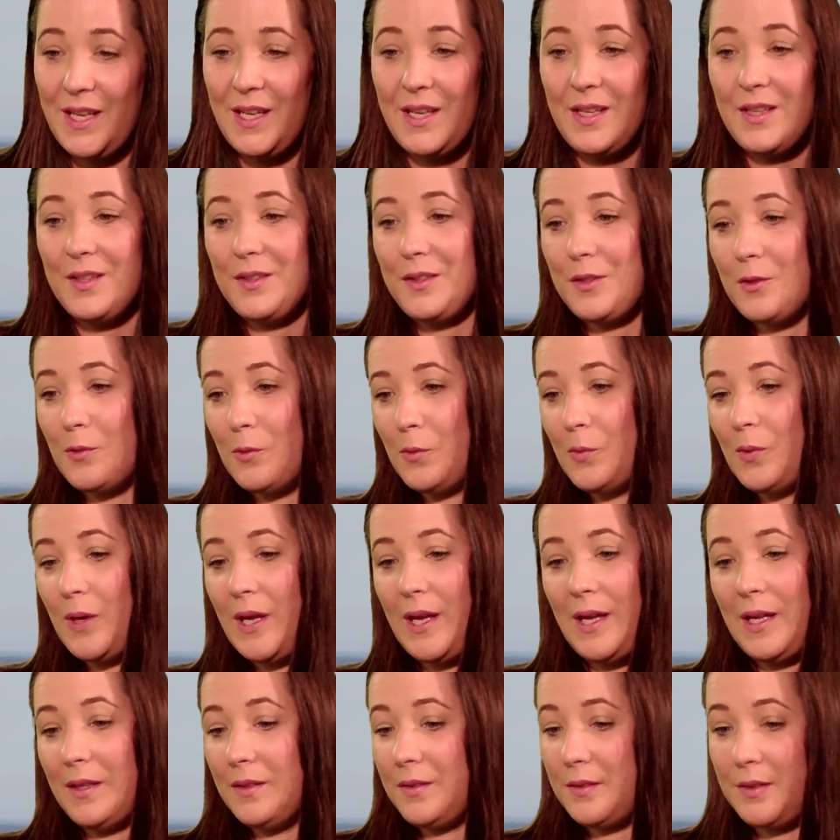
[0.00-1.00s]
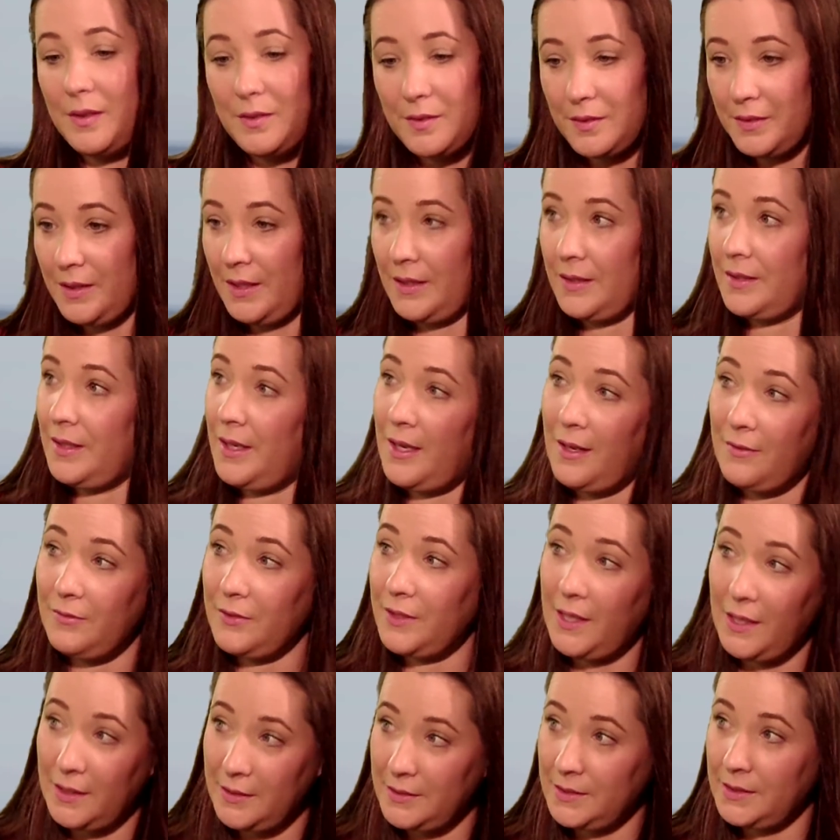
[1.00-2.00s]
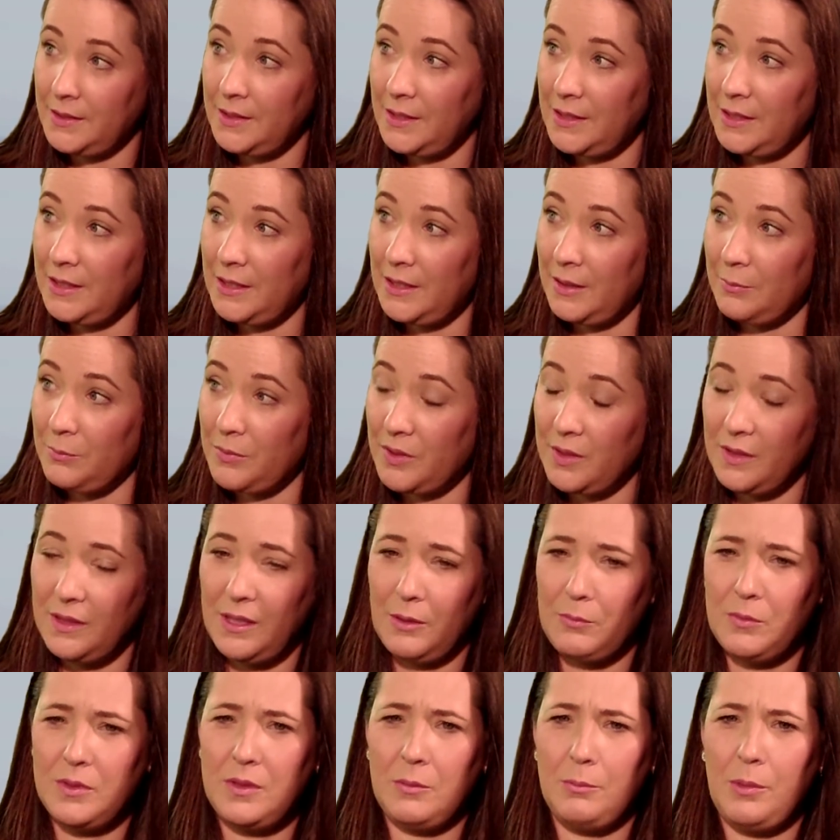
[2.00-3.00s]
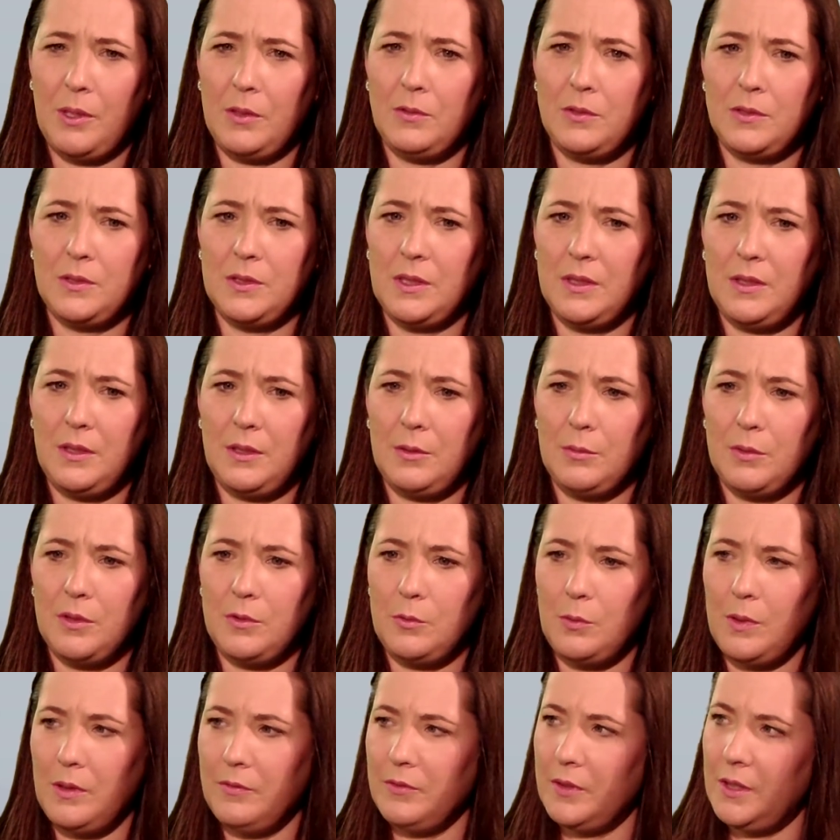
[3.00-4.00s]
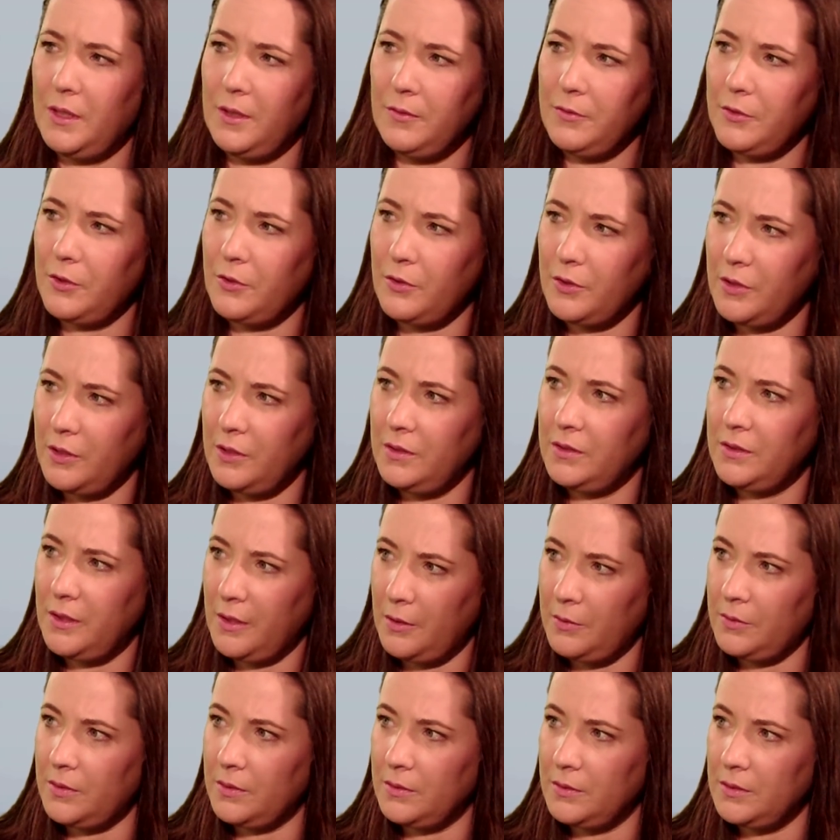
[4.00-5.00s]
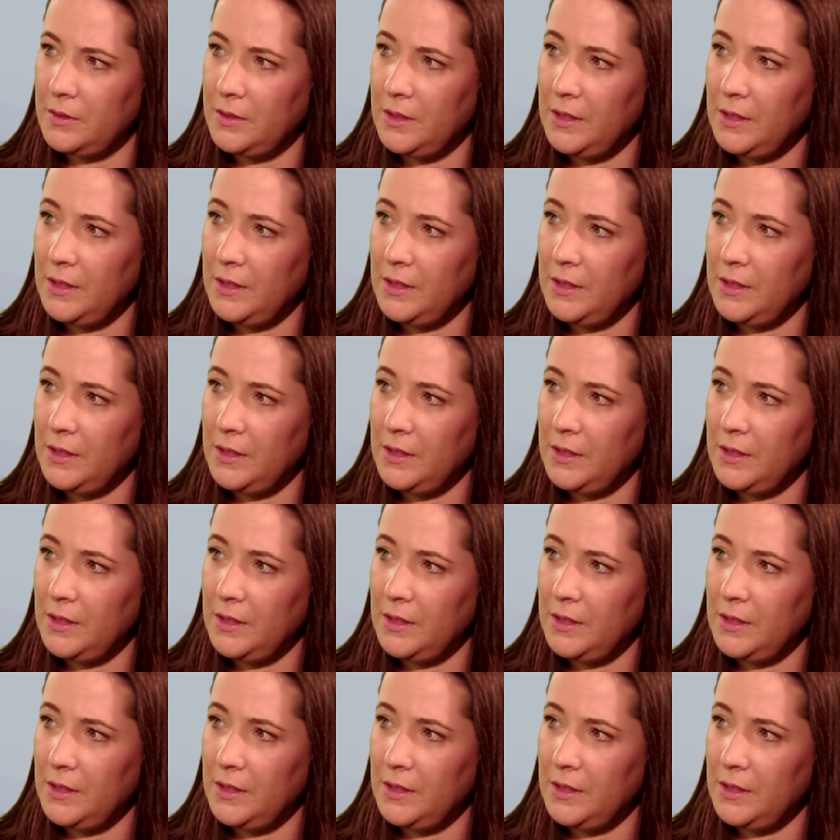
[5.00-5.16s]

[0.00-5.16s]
So since that, I haven't had any claims, and that was about, I think it was 12,500, 13,000.